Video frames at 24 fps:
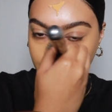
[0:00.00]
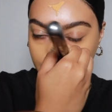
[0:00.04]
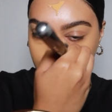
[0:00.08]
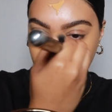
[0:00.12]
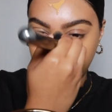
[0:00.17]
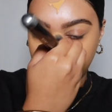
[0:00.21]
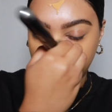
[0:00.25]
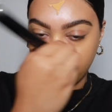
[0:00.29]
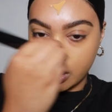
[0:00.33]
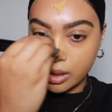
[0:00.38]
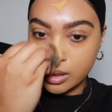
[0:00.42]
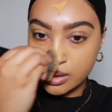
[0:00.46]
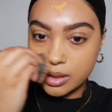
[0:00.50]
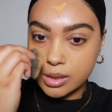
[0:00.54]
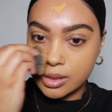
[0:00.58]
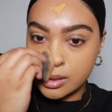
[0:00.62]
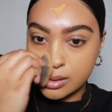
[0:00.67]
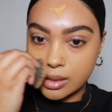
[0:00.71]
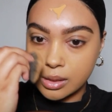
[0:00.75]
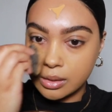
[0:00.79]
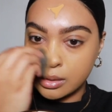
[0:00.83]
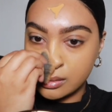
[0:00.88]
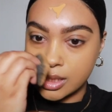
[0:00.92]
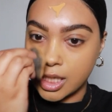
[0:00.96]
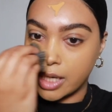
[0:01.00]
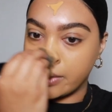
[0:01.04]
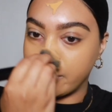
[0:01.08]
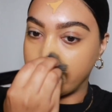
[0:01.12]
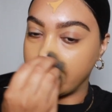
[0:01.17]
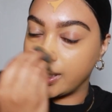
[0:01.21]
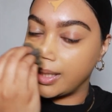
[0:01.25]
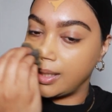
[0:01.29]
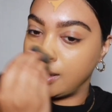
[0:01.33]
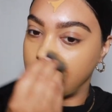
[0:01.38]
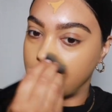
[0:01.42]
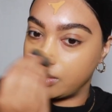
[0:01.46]
products
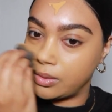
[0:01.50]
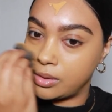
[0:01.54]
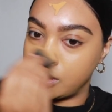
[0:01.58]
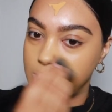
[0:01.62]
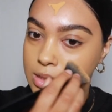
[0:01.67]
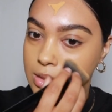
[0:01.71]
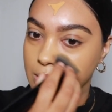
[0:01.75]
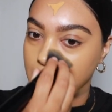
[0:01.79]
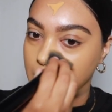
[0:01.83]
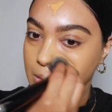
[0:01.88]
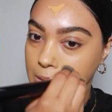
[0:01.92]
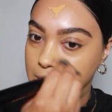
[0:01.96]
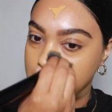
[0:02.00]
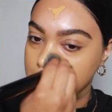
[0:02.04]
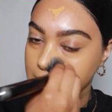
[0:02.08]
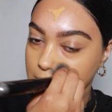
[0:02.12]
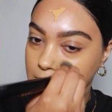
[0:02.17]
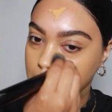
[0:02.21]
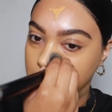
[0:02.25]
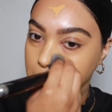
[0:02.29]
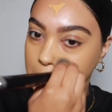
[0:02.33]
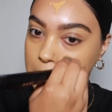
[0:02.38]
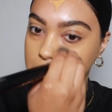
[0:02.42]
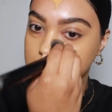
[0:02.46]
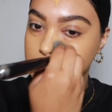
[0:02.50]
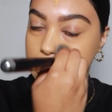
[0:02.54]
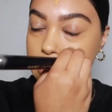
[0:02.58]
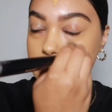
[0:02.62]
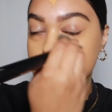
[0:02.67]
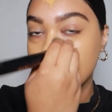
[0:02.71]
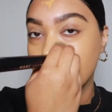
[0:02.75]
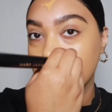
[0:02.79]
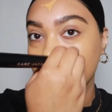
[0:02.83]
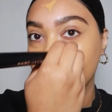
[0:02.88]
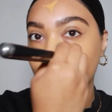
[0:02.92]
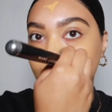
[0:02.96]
directly onto your nose, like you could just
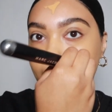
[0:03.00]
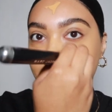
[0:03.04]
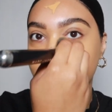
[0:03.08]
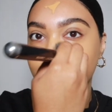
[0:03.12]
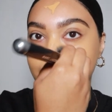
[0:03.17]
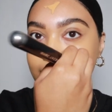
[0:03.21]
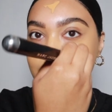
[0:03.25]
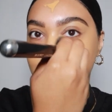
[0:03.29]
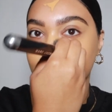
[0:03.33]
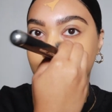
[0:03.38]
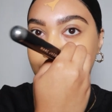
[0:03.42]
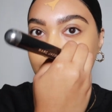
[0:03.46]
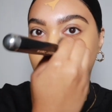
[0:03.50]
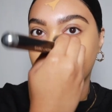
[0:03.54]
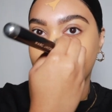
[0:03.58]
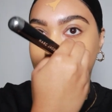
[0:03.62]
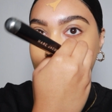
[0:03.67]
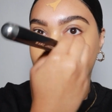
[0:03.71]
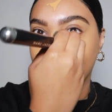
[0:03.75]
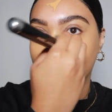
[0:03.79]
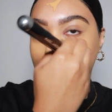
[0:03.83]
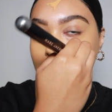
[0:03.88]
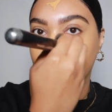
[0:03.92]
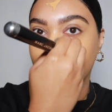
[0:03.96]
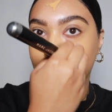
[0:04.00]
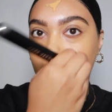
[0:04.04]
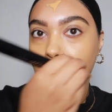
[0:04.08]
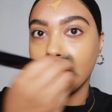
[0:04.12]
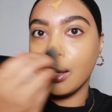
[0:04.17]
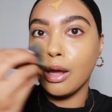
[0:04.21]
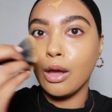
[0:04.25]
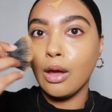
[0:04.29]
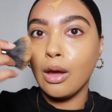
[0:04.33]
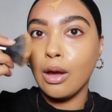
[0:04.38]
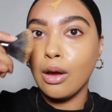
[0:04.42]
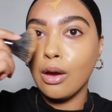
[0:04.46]
take whatever's remaining
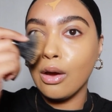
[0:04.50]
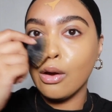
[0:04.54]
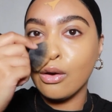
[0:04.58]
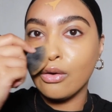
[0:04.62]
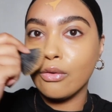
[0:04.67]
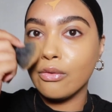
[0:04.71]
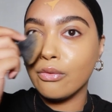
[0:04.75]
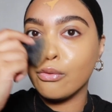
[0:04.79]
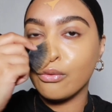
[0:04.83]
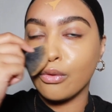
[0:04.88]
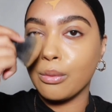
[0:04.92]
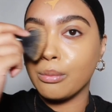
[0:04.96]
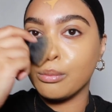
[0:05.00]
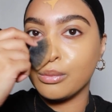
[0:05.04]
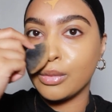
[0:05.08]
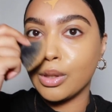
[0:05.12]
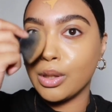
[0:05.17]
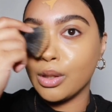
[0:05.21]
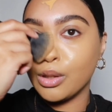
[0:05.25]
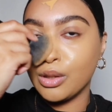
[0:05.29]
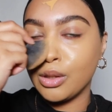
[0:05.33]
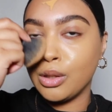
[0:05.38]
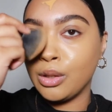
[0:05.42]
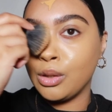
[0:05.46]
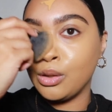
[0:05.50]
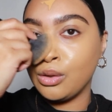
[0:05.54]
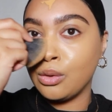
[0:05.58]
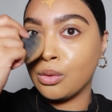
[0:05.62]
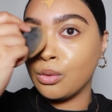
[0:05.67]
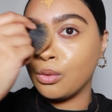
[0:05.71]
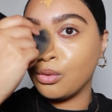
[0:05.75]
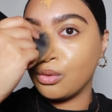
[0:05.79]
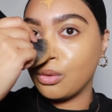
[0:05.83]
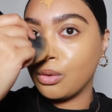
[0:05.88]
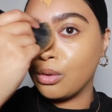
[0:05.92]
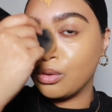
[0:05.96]
from
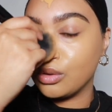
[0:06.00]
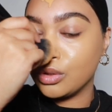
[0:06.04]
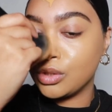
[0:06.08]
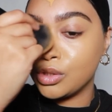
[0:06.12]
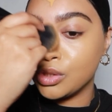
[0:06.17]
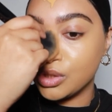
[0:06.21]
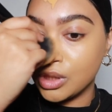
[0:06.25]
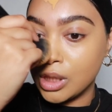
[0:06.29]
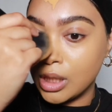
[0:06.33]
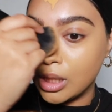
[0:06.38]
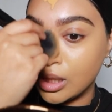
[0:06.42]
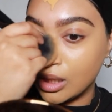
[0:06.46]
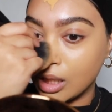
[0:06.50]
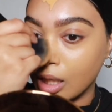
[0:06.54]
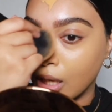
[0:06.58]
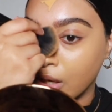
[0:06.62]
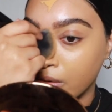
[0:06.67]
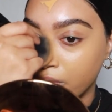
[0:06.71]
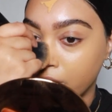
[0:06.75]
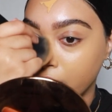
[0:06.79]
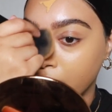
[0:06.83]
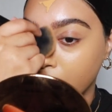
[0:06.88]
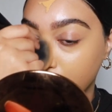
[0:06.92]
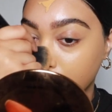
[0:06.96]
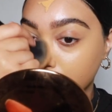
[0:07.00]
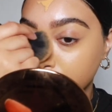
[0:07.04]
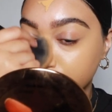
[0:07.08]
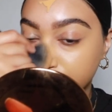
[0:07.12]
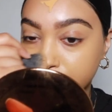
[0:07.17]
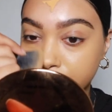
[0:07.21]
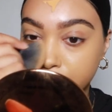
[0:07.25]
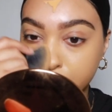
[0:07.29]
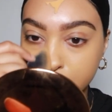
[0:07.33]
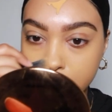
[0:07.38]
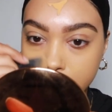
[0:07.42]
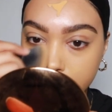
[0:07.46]
your cheek area.
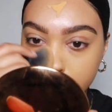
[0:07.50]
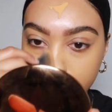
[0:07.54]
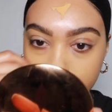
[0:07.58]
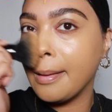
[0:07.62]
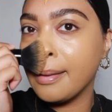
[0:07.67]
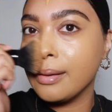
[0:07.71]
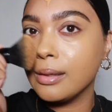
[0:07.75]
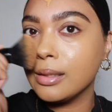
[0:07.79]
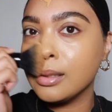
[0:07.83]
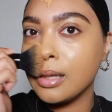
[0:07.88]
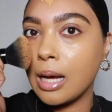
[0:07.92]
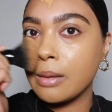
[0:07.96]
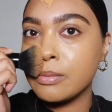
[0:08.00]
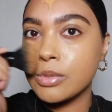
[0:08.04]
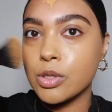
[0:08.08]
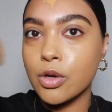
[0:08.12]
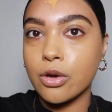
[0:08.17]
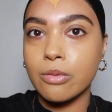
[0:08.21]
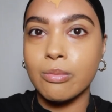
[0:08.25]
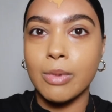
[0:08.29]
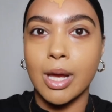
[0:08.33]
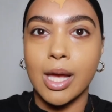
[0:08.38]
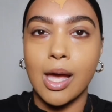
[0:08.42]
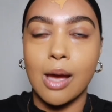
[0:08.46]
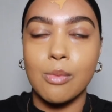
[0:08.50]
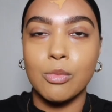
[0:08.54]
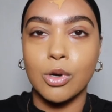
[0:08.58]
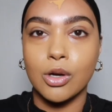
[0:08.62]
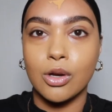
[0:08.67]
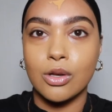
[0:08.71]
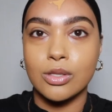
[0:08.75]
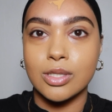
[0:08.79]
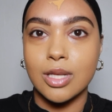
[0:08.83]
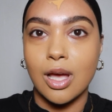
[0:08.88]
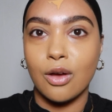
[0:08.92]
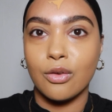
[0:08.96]
I'm sorry if my camera
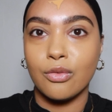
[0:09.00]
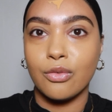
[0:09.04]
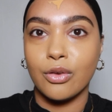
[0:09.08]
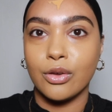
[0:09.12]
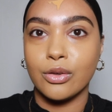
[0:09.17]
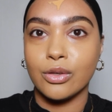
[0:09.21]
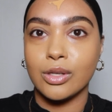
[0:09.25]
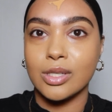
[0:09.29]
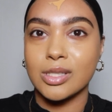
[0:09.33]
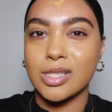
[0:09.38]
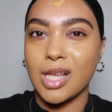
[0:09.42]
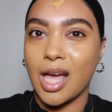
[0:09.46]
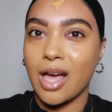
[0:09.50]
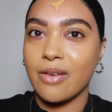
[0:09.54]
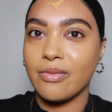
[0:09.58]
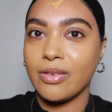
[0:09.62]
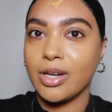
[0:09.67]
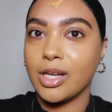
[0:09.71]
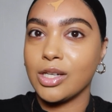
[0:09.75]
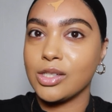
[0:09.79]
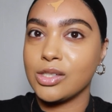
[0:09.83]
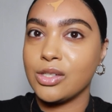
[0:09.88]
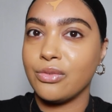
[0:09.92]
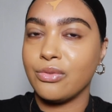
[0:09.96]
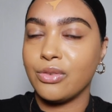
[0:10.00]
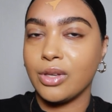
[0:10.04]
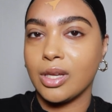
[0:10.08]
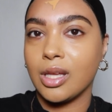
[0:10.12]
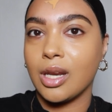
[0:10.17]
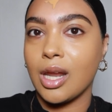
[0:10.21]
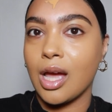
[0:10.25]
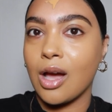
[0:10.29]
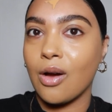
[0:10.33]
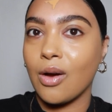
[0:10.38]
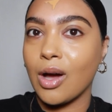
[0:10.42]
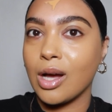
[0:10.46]
goes out of focus, I haven't actually
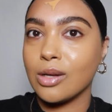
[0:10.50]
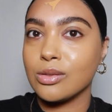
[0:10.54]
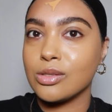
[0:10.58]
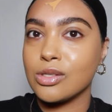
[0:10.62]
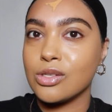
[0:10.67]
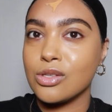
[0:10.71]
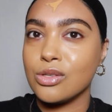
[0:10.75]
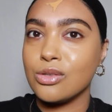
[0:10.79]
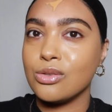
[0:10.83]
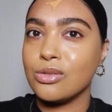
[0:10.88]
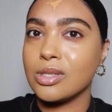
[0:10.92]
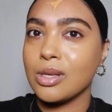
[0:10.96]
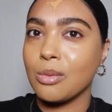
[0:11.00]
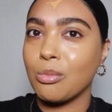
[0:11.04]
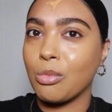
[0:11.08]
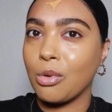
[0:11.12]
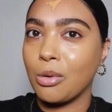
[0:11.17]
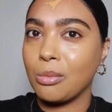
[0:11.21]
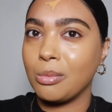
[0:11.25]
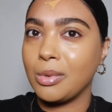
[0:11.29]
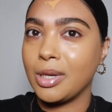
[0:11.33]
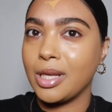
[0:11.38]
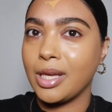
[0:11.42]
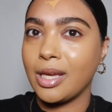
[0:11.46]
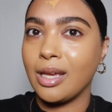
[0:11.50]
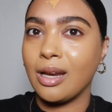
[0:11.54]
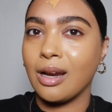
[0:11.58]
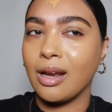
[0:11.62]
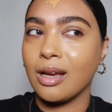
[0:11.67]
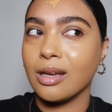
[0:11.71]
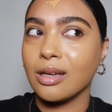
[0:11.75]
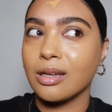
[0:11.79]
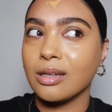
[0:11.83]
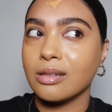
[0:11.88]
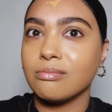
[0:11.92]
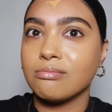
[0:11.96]
figured out how to use it properly,
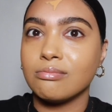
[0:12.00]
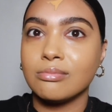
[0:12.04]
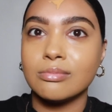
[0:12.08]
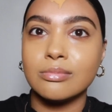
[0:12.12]
like